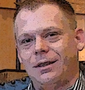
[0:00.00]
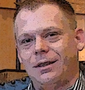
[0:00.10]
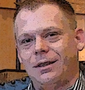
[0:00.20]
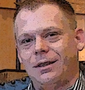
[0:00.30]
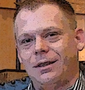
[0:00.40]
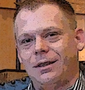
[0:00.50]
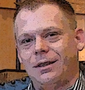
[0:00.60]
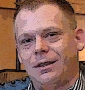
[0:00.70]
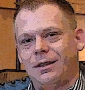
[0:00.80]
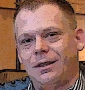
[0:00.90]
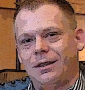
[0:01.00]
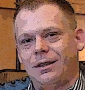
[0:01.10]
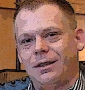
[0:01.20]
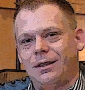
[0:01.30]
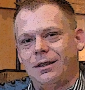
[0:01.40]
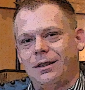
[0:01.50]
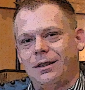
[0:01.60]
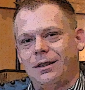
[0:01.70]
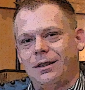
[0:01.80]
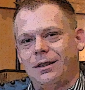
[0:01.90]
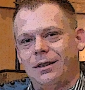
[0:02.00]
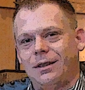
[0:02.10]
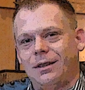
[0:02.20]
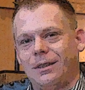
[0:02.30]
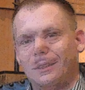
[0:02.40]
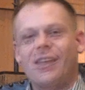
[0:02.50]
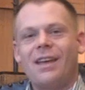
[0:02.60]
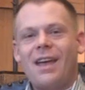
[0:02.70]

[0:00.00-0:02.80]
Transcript: Aneita Fern.